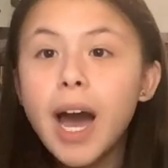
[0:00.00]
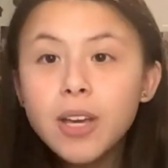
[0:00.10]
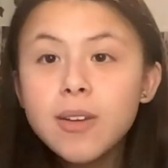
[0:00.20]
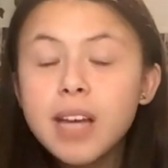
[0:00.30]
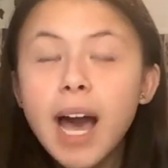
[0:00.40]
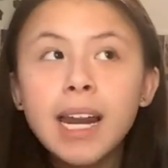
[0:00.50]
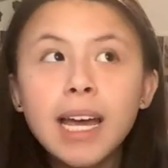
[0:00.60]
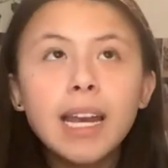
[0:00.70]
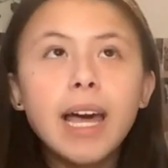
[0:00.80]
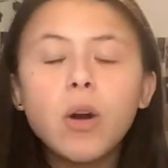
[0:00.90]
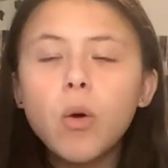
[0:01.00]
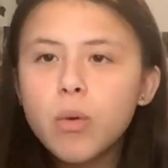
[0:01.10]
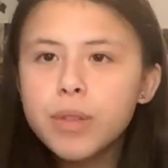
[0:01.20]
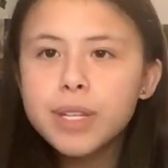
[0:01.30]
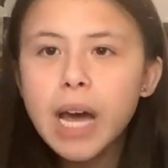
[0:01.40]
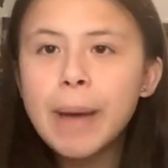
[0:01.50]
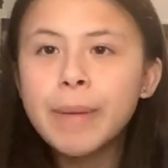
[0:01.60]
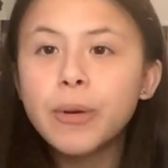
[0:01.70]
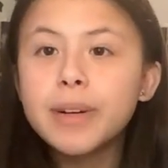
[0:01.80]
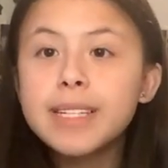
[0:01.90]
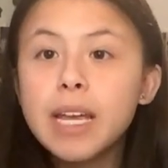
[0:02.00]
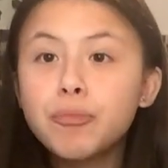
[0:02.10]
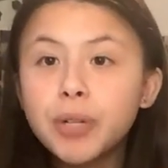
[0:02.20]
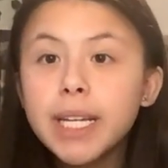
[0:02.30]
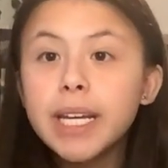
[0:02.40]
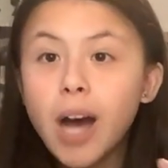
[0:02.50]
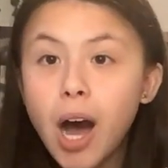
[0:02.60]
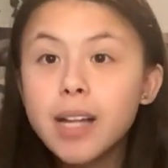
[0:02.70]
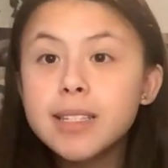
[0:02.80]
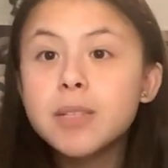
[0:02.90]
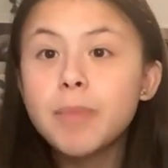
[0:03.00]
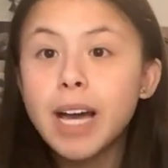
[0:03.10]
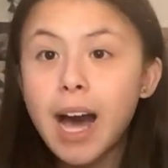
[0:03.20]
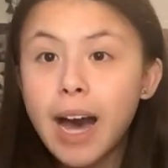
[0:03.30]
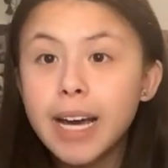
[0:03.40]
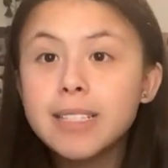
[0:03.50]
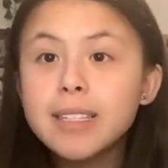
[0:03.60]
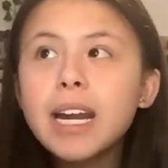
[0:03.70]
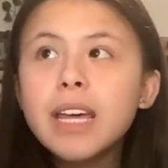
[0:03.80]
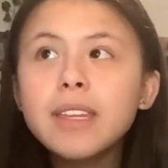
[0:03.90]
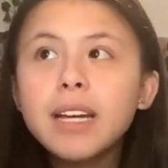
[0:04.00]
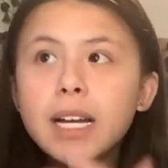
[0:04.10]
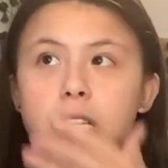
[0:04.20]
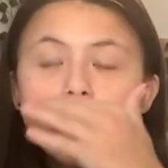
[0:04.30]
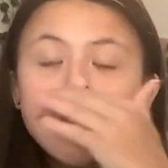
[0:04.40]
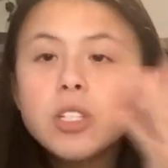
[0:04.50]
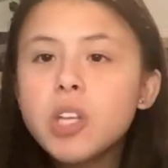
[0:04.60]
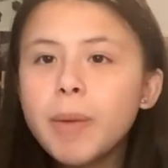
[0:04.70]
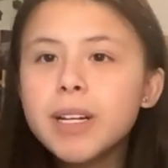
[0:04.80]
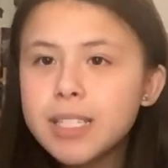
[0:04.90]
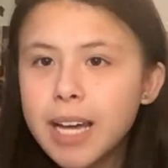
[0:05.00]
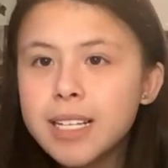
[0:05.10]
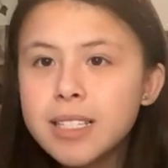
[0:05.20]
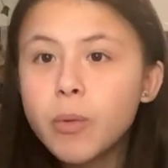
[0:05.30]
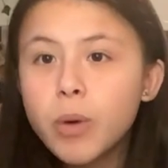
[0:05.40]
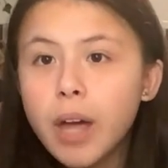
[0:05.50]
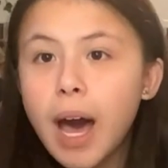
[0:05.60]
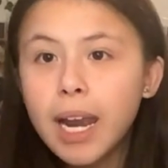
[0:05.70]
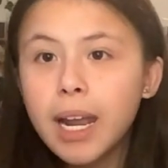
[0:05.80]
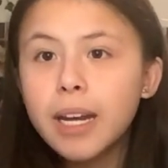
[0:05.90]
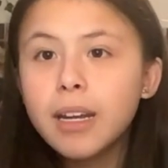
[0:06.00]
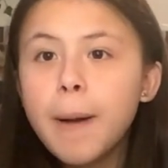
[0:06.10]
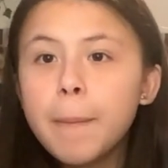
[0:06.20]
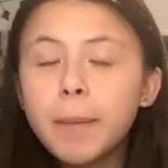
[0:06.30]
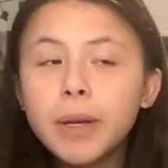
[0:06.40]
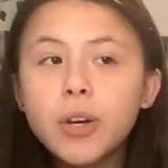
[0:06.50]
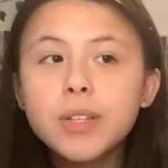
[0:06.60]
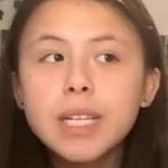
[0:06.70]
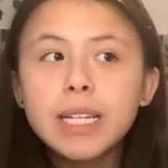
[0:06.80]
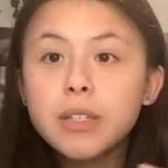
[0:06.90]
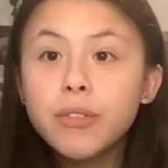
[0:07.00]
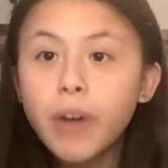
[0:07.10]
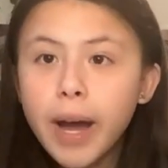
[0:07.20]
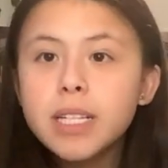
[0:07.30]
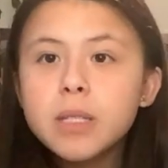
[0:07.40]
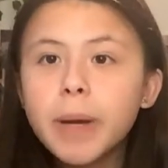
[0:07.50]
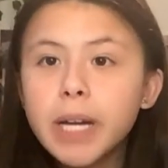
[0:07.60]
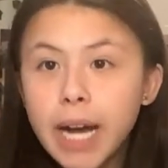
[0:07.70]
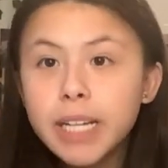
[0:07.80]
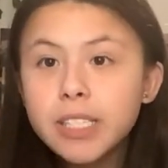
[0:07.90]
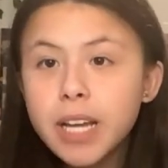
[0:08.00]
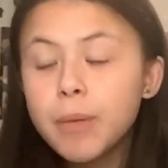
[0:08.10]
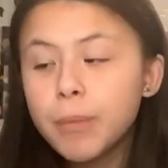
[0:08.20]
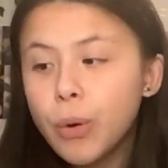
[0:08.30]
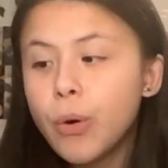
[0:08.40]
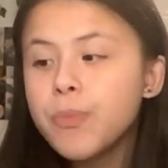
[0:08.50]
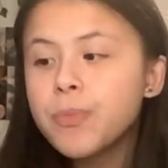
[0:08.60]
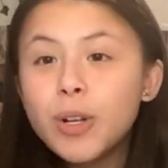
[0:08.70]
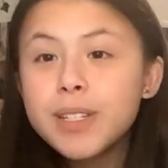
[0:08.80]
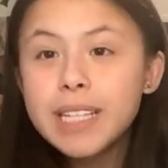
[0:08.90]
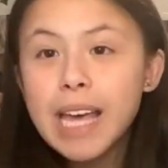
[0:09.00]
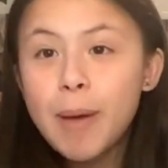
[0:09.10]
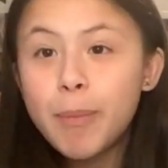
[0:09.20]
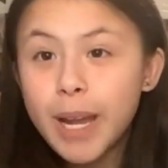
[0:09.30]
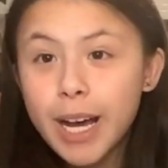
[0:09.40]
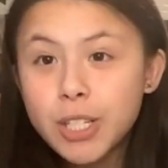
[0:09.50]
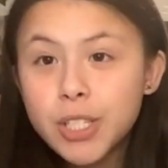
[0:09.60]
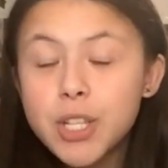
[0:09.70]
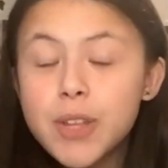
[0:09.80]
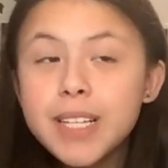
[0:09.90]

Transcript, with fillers: I use eyeliner like all the time and honestly it really enhances my eyes, and I think I just look so much nicer with eyeliner because it defines my eye shape more. Glossier blush, so